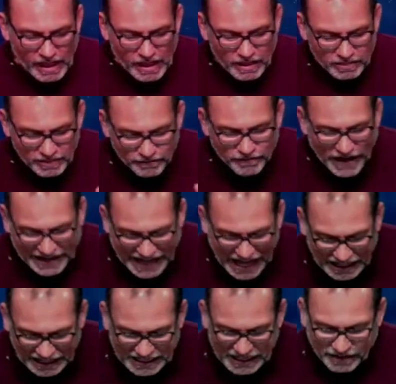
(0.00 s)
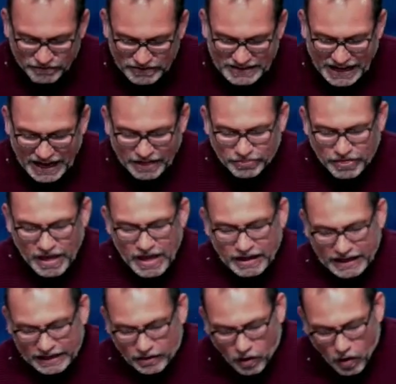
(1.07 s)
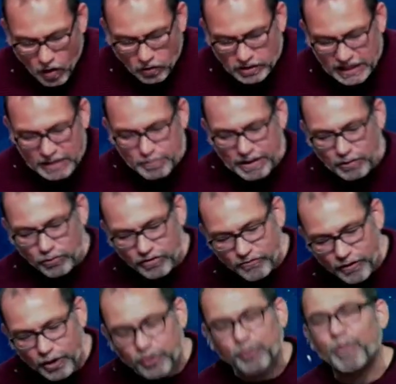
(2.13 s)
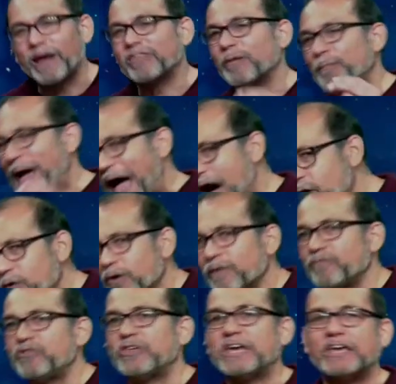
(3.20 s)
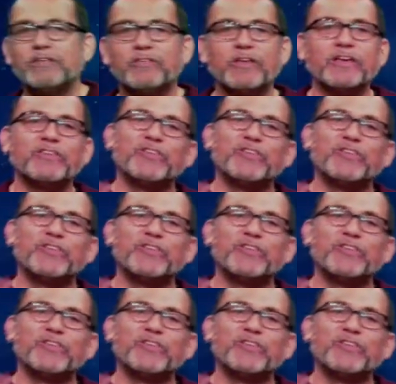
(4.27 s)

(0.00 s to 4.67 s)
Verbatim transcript: The finality of death can only be reversed by the power of Jesus